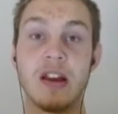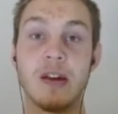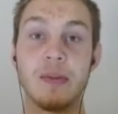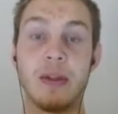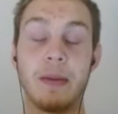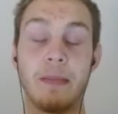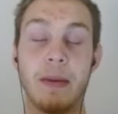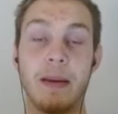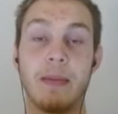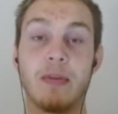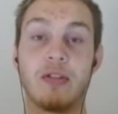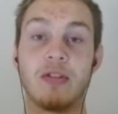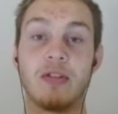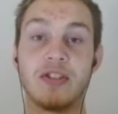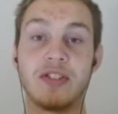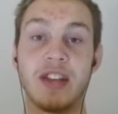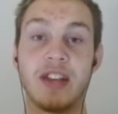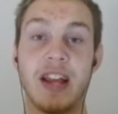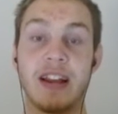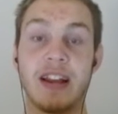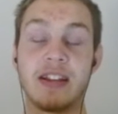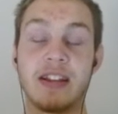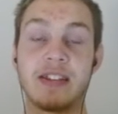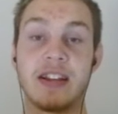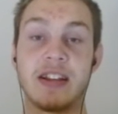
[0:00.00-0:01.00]
The biblical
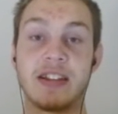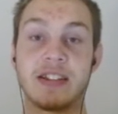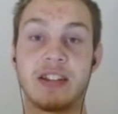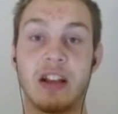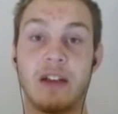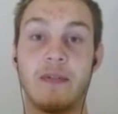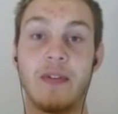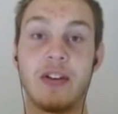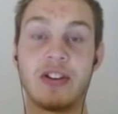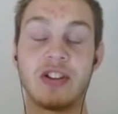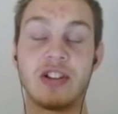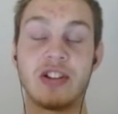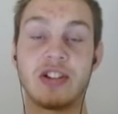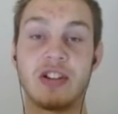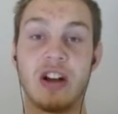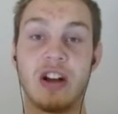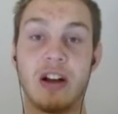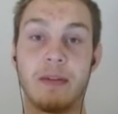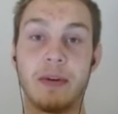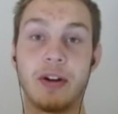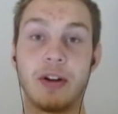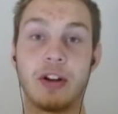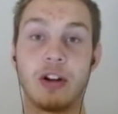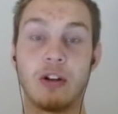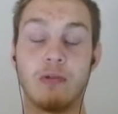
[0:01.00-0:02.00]
stand is that salvation is
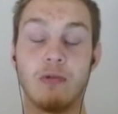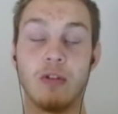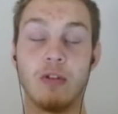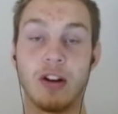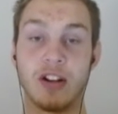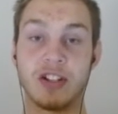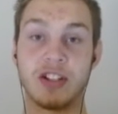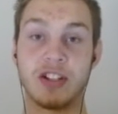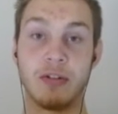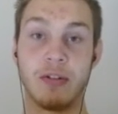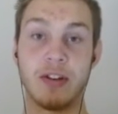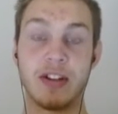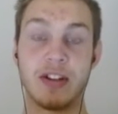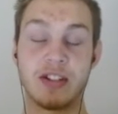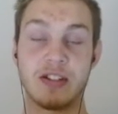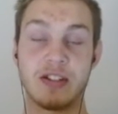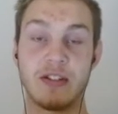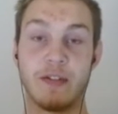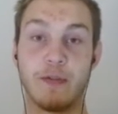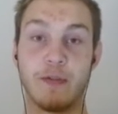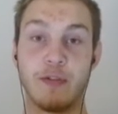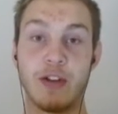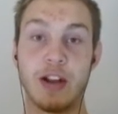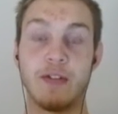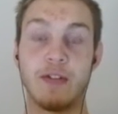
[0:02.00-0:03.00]
not by your works. There is
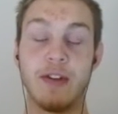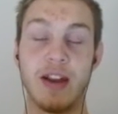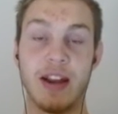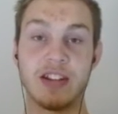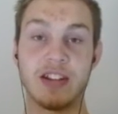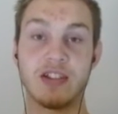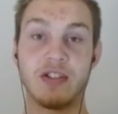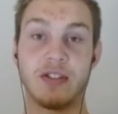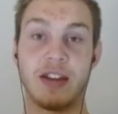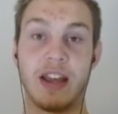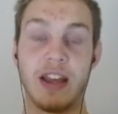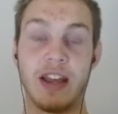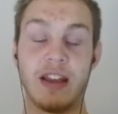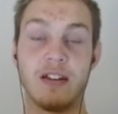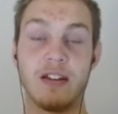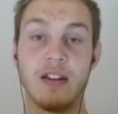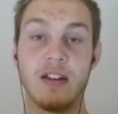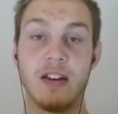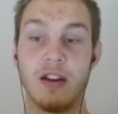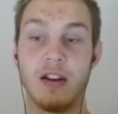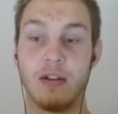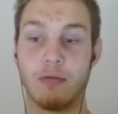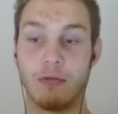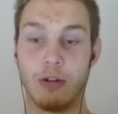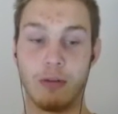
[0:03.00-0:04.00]
free grace. Okay,
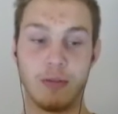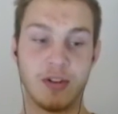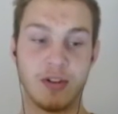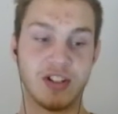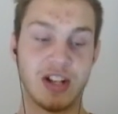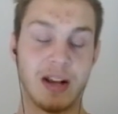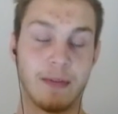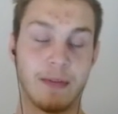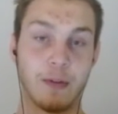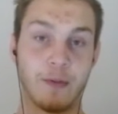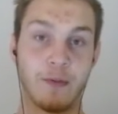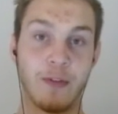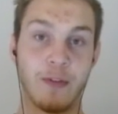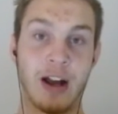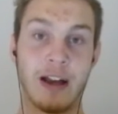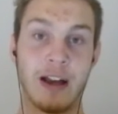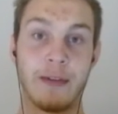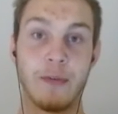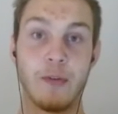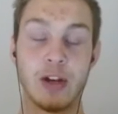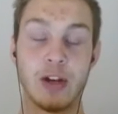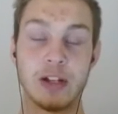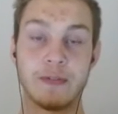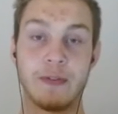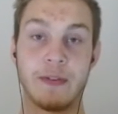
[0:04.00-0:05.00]
Romans chapter
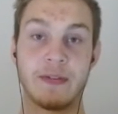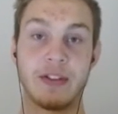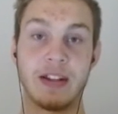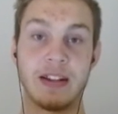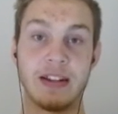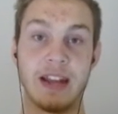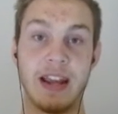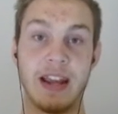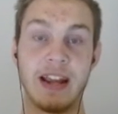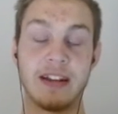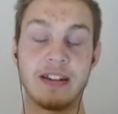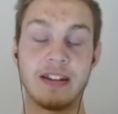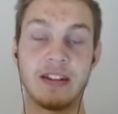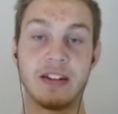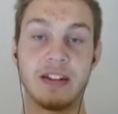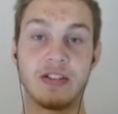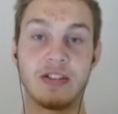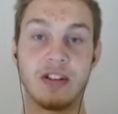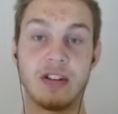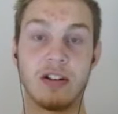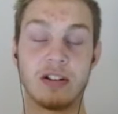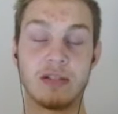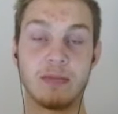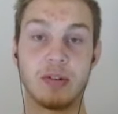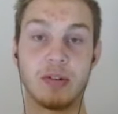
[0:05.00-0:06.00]
5, verse 15 to 18
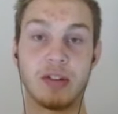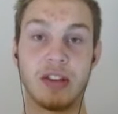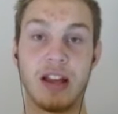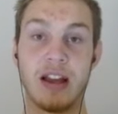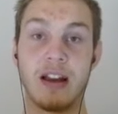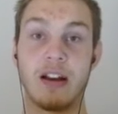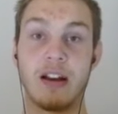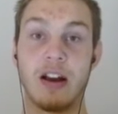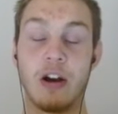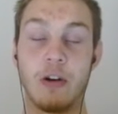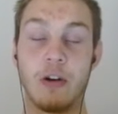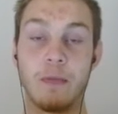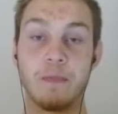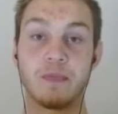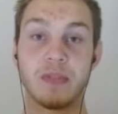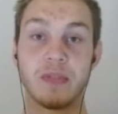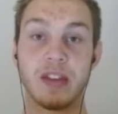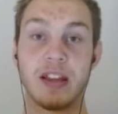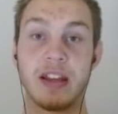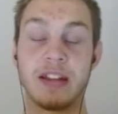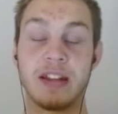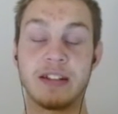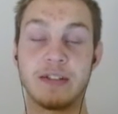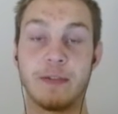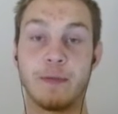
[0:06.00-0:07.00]
talks about that, how
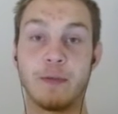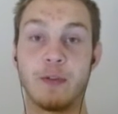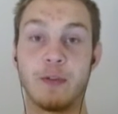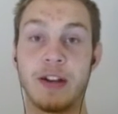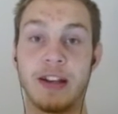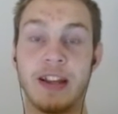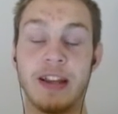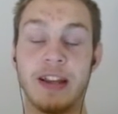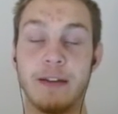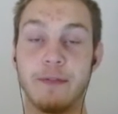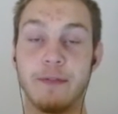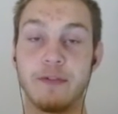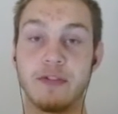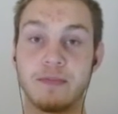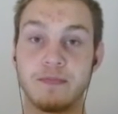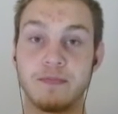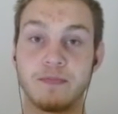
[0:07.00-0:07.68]
it's a free gift.